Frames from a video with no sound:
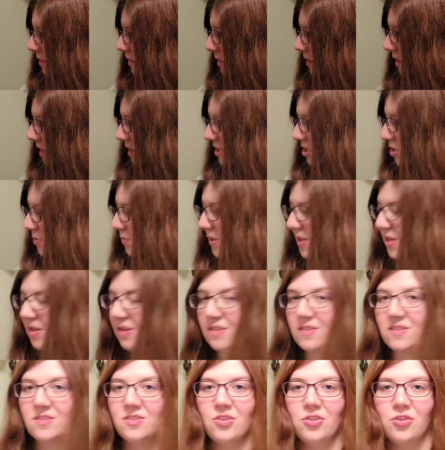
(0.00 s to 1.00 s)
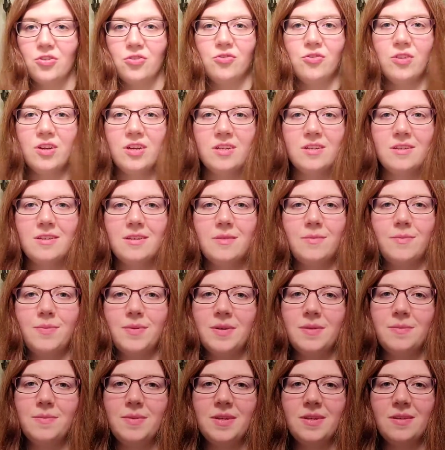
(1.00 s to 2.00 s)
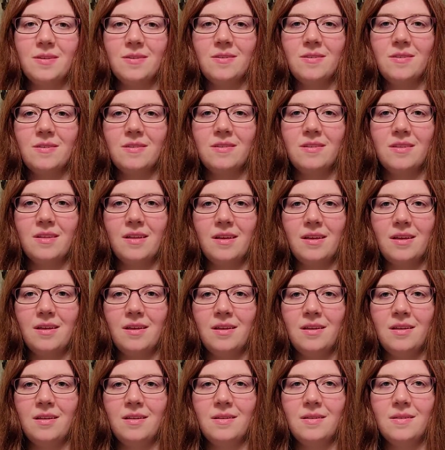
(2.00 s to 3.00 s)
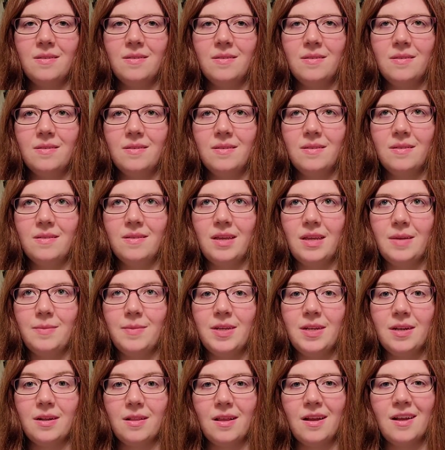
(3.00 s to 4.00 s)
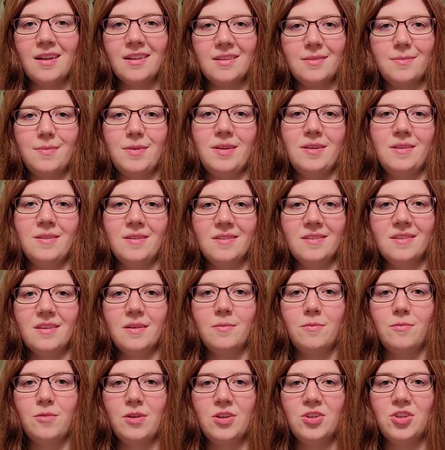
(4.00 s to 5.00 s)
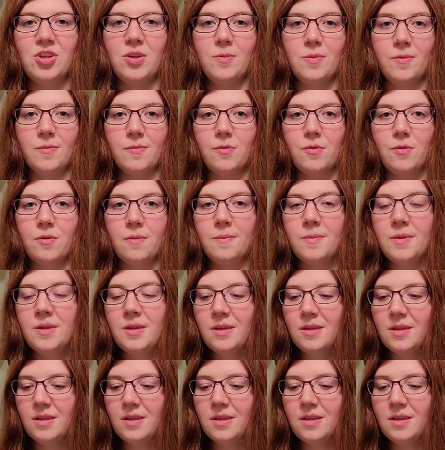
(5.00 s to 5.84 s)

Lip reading: Not just because they're graded, but because they mean a lot to me in some way, shape, or form.